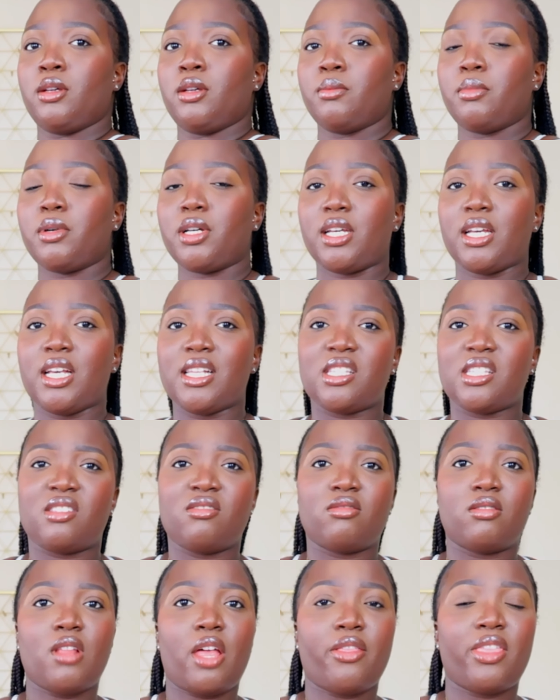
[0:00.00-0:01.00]
But it's
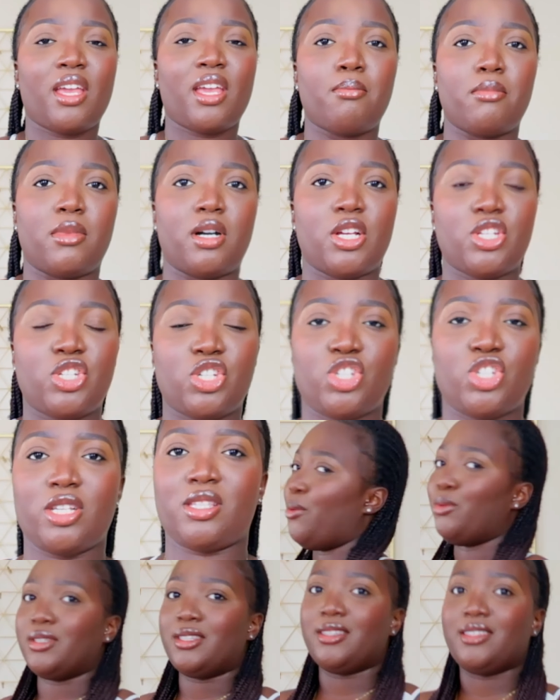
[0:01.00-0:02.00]
nothing much, just
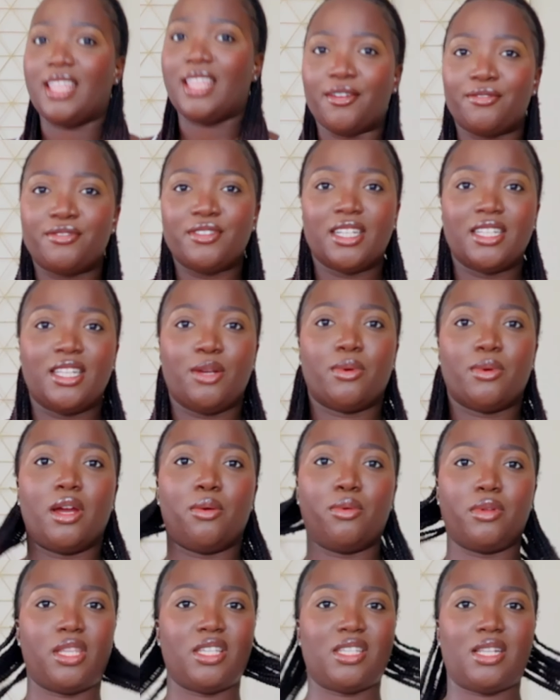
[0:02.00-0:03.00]
I would definitely wear it
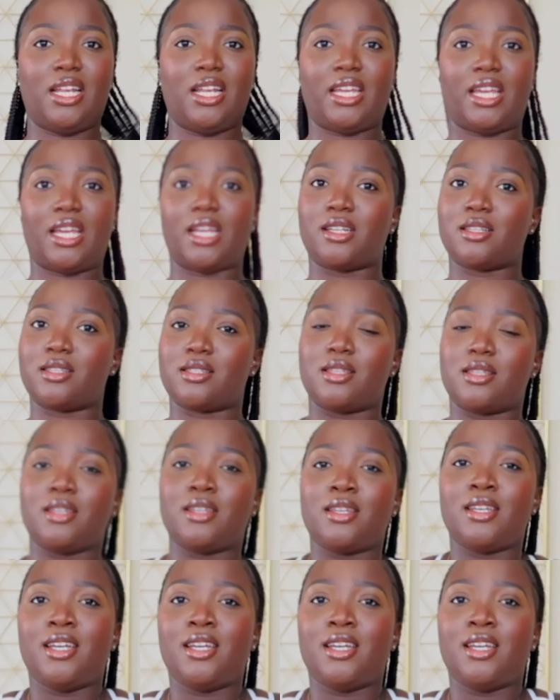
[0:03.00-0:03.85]
with these leggings.